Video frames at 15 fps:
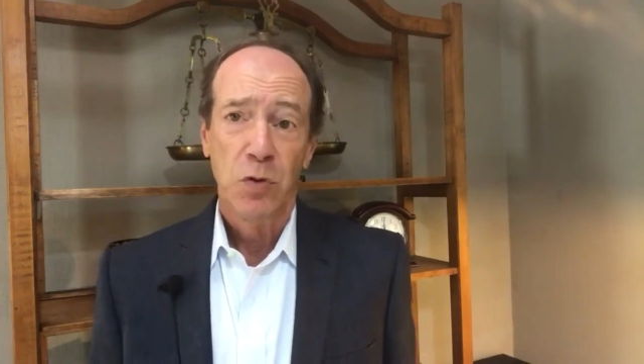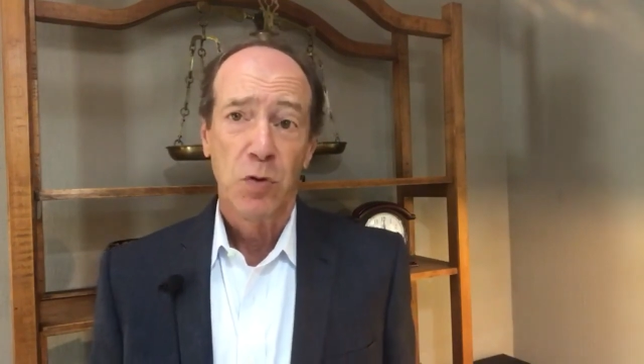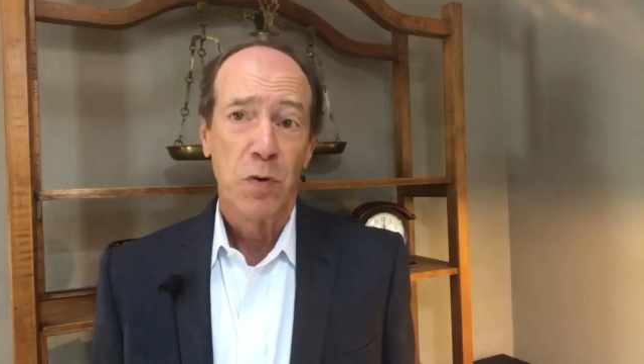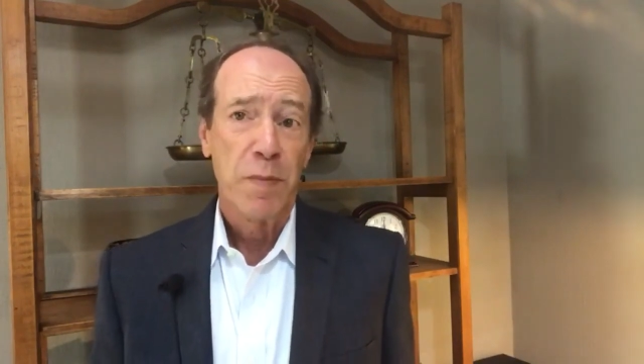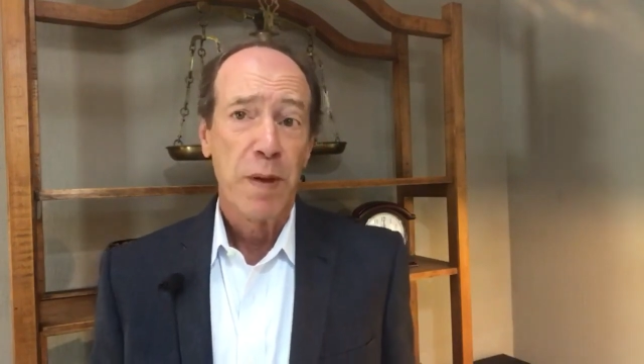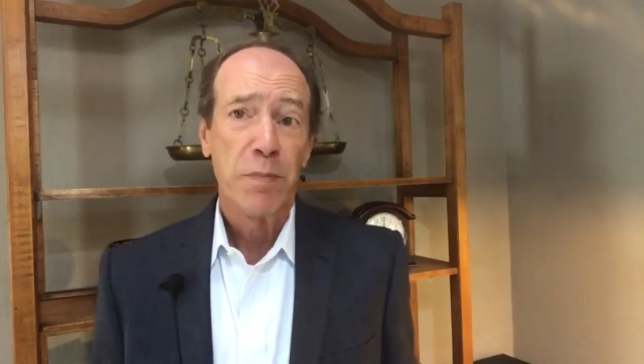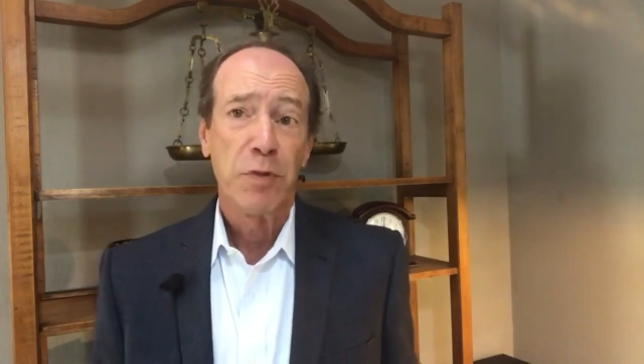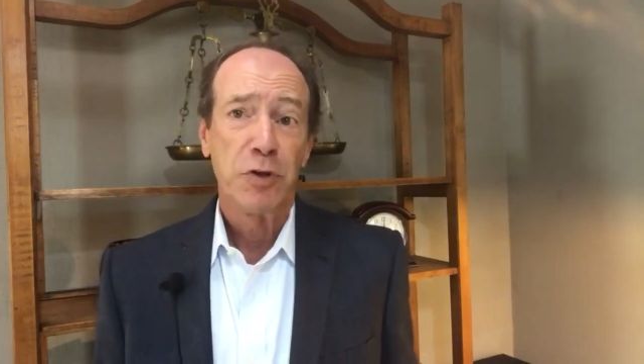
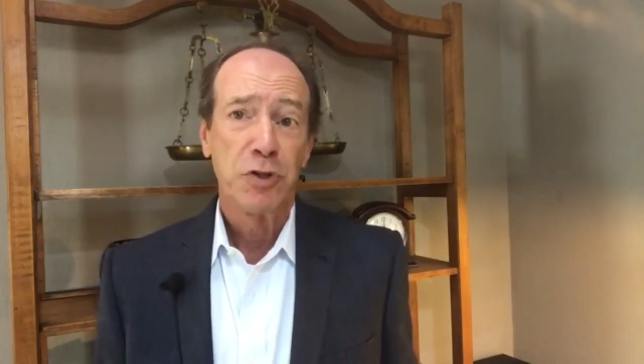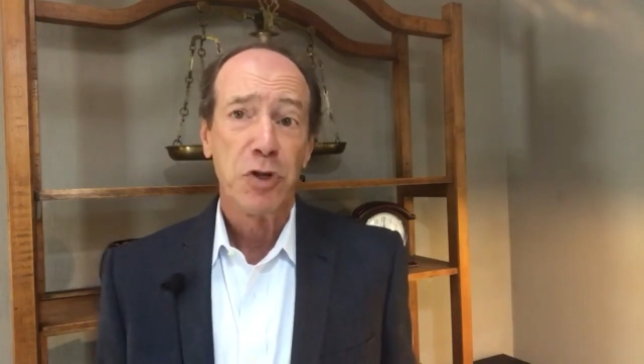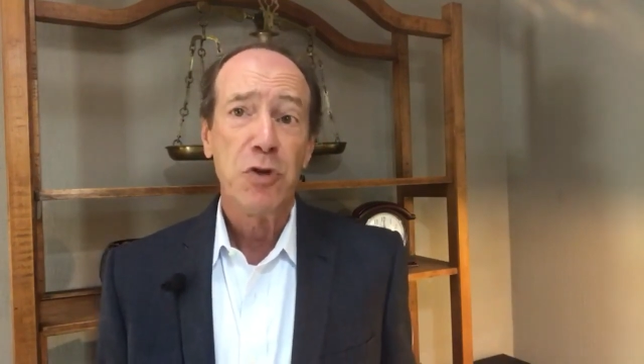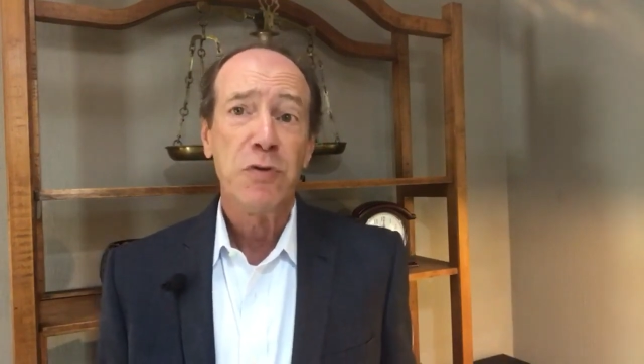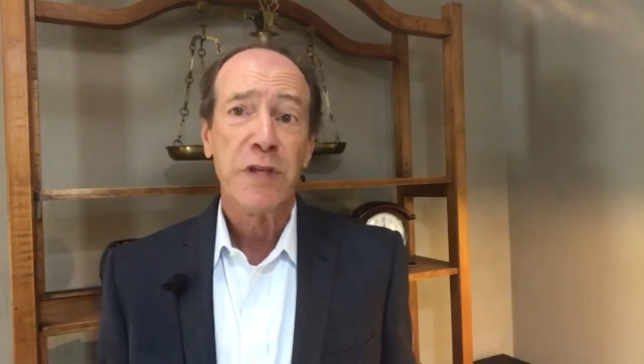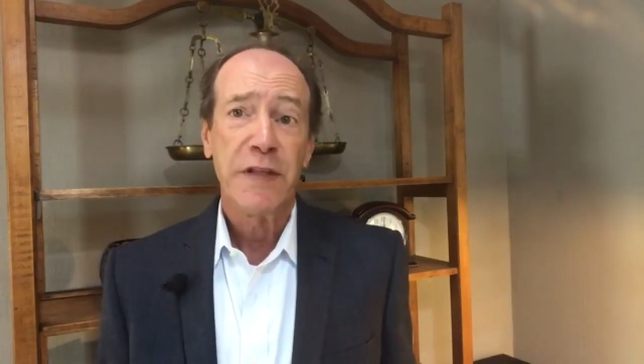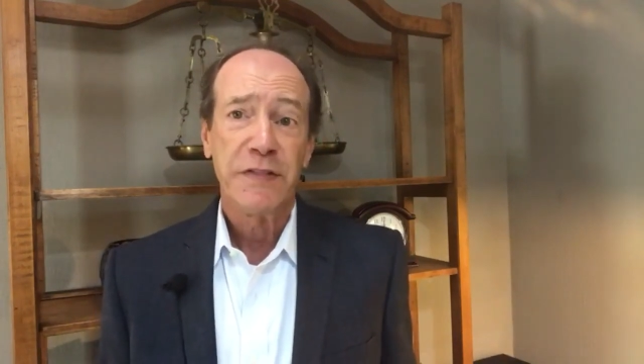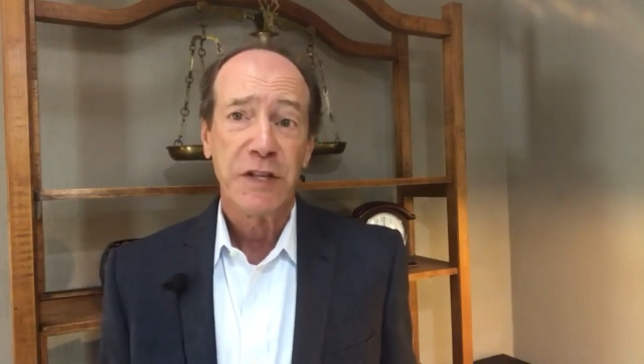Remember,
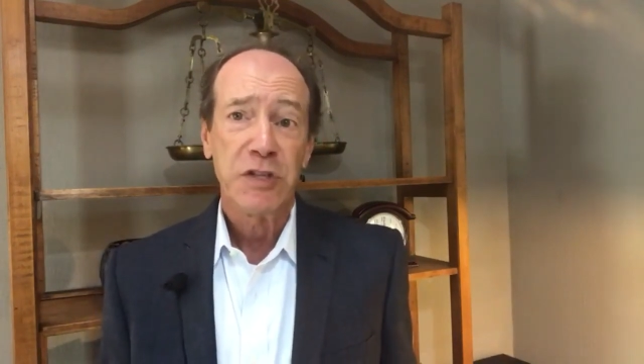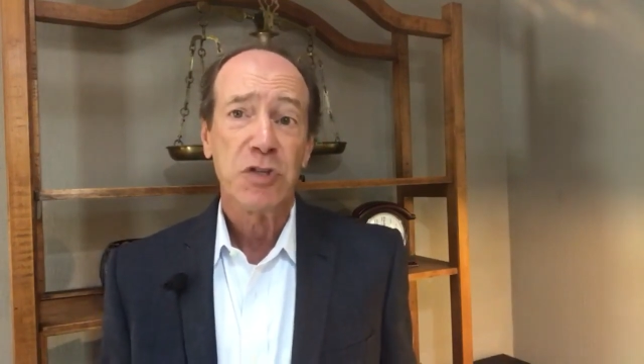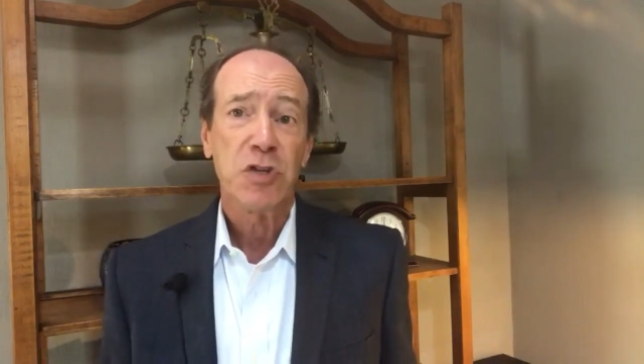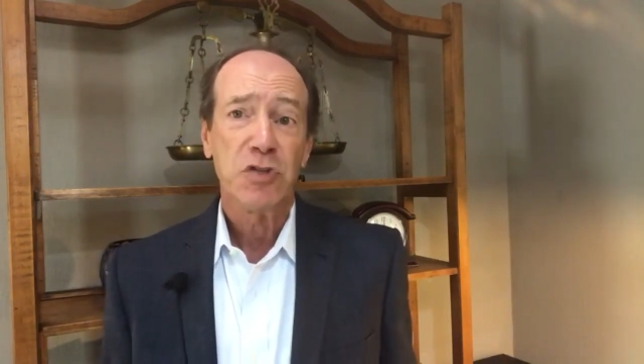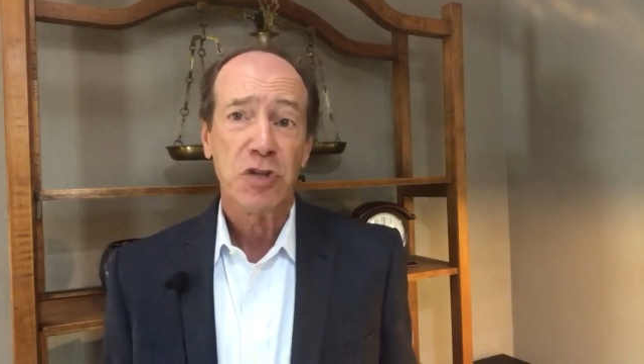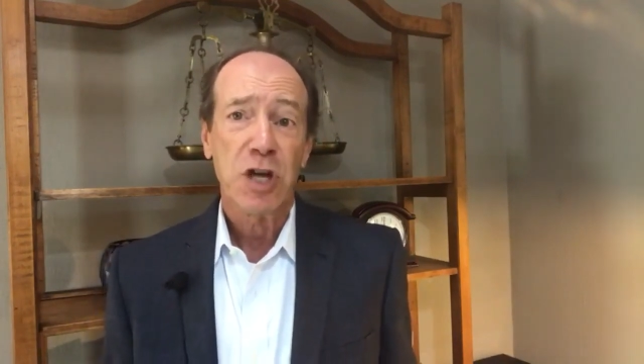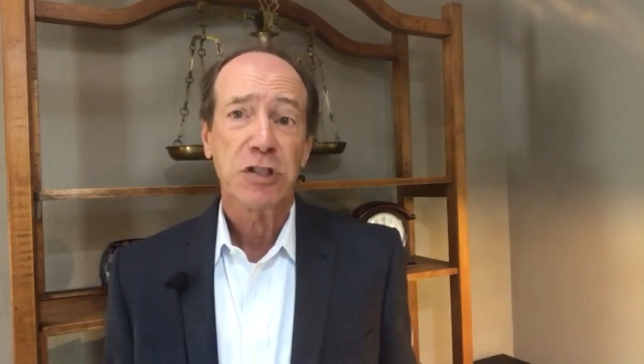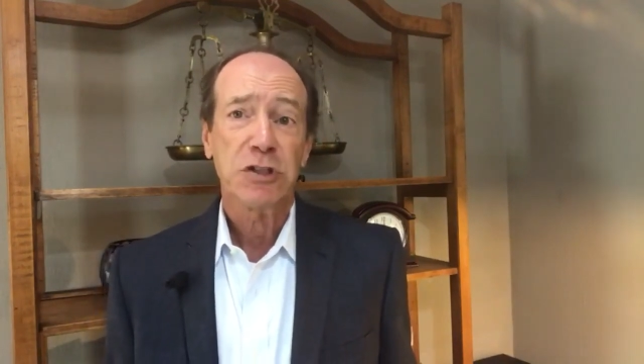too, that this
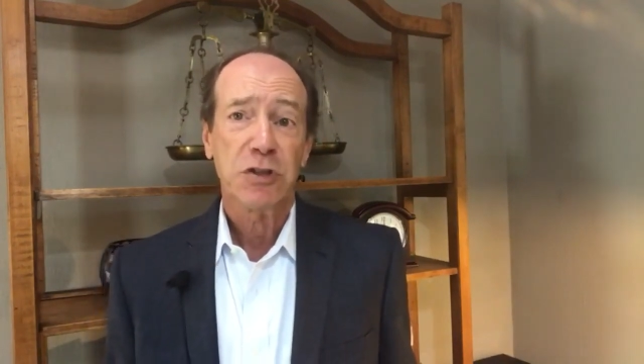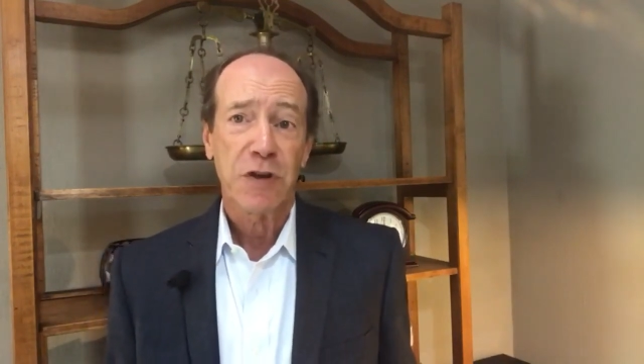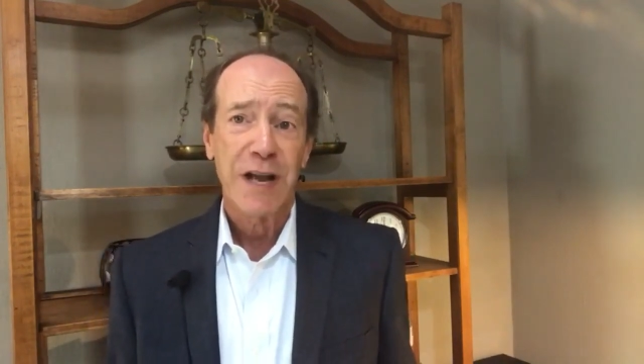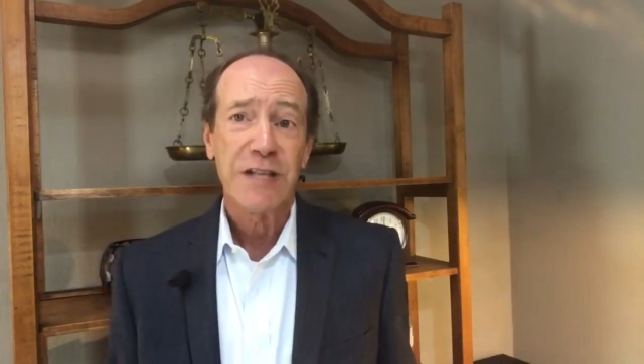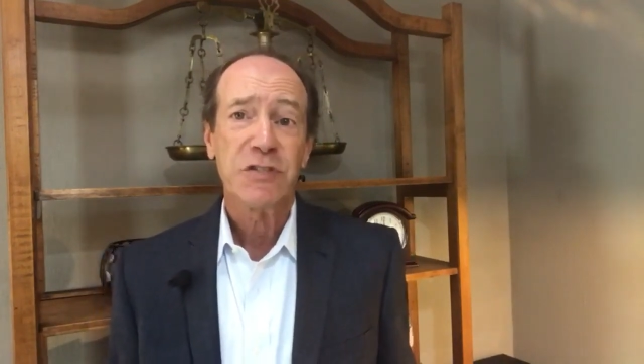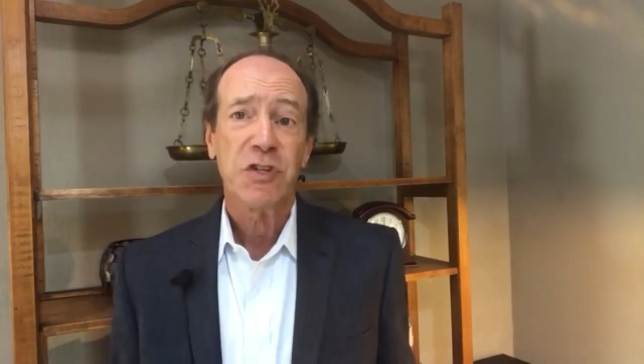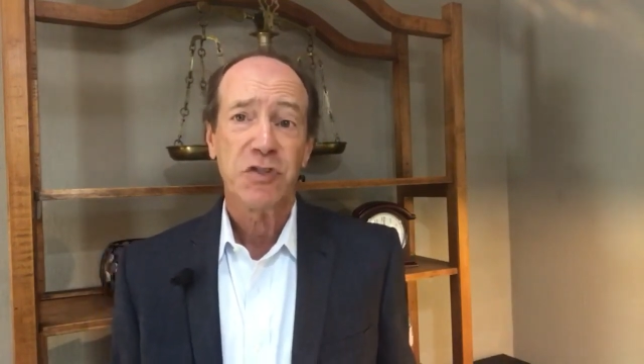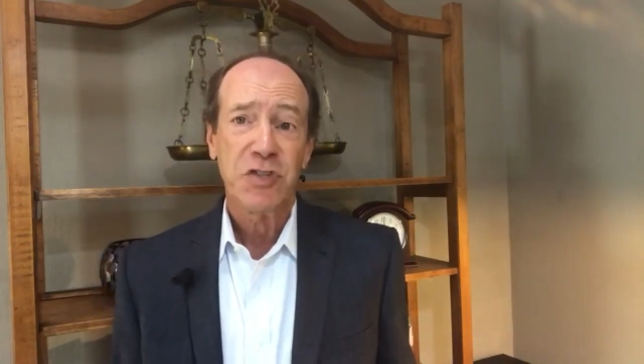adjuster
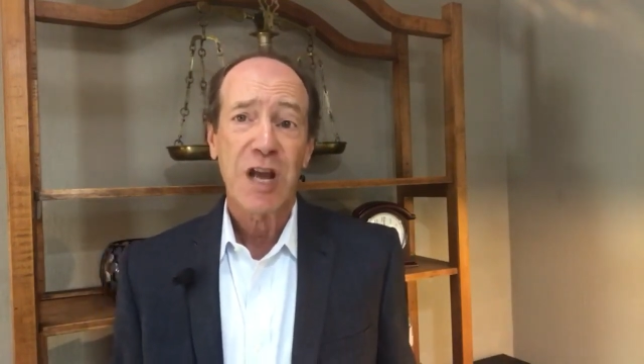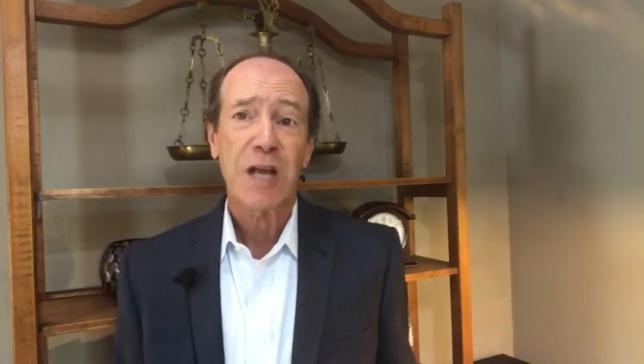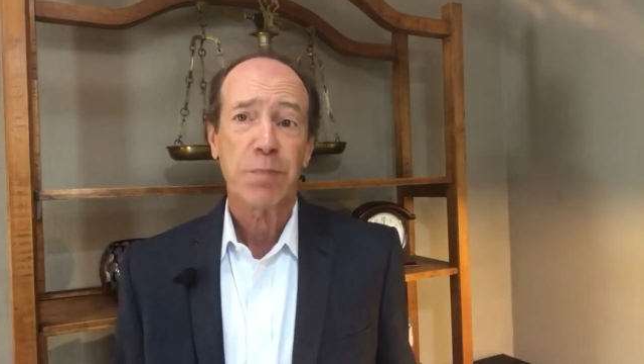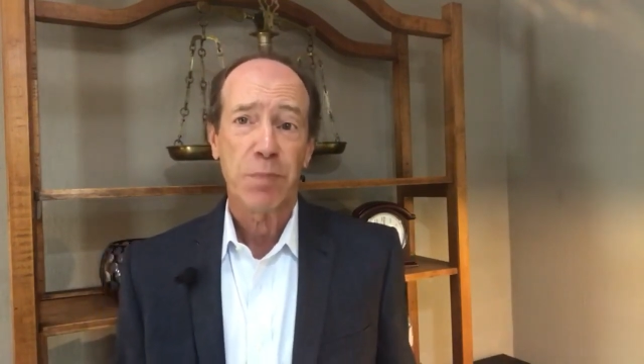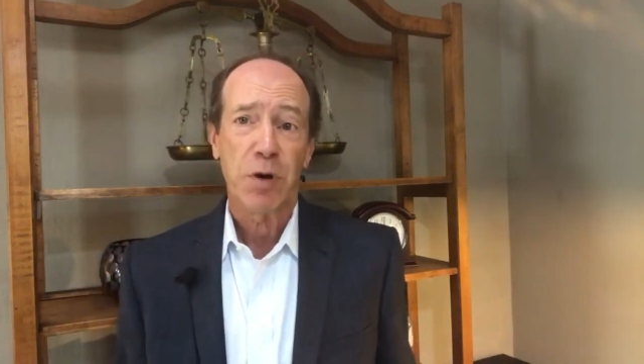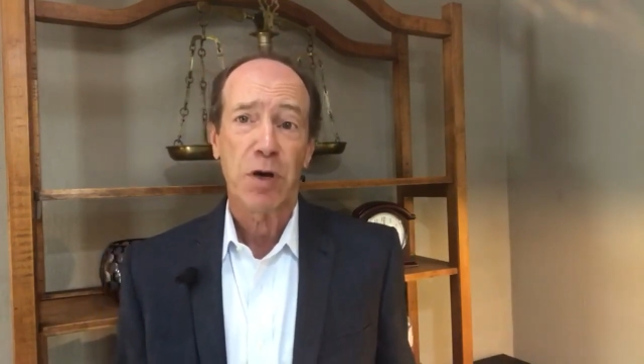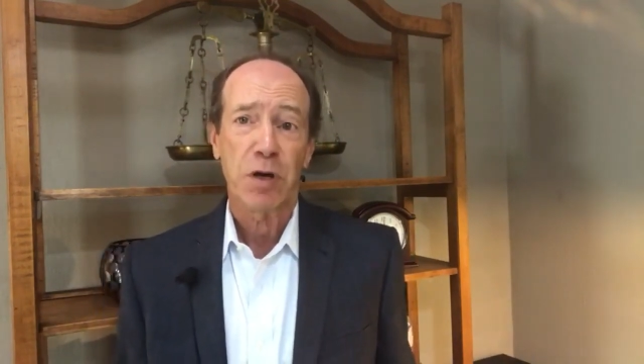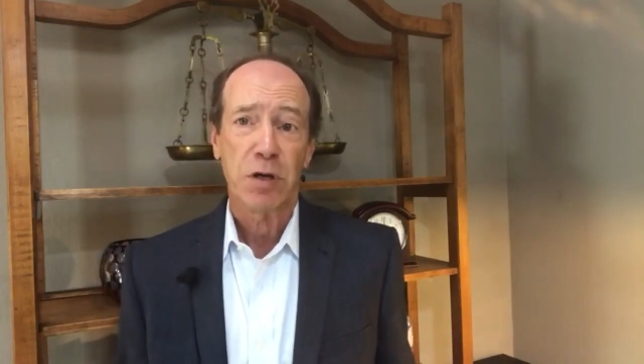has the
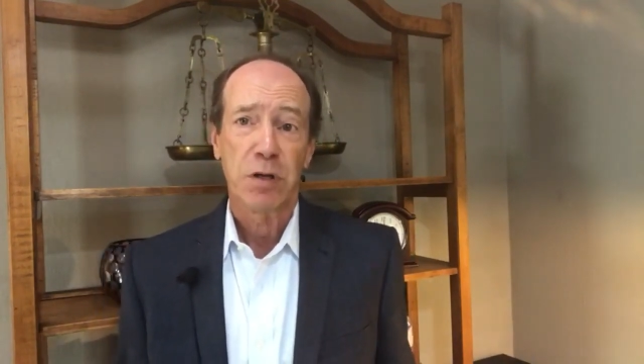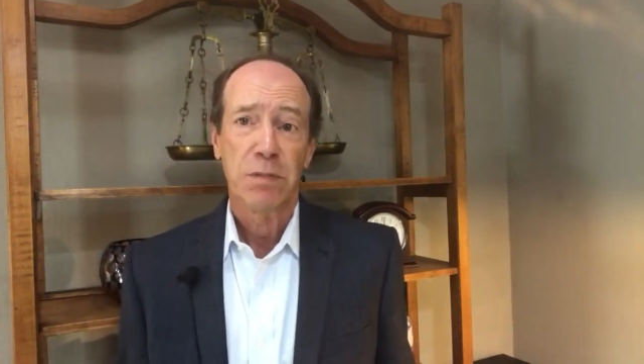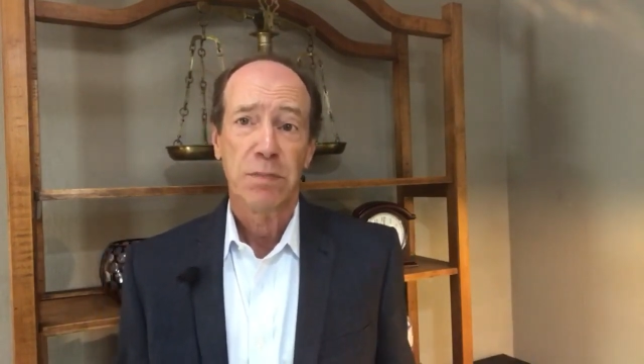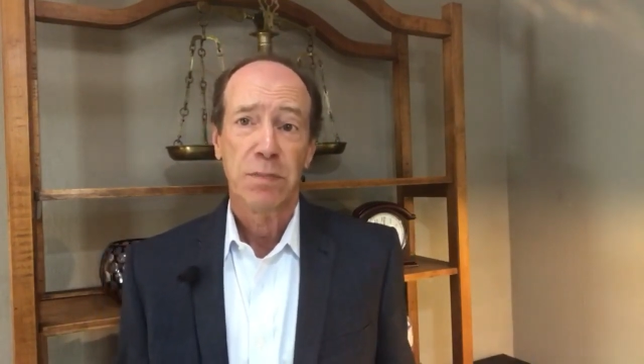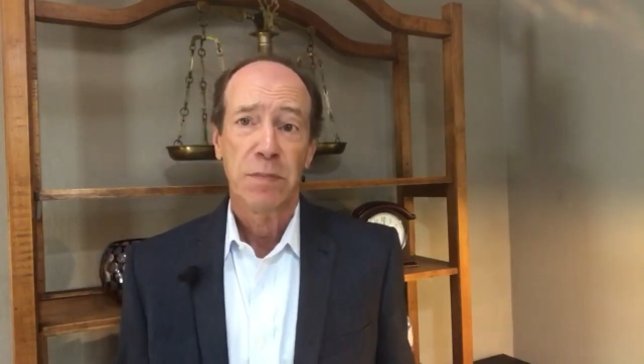checkbook.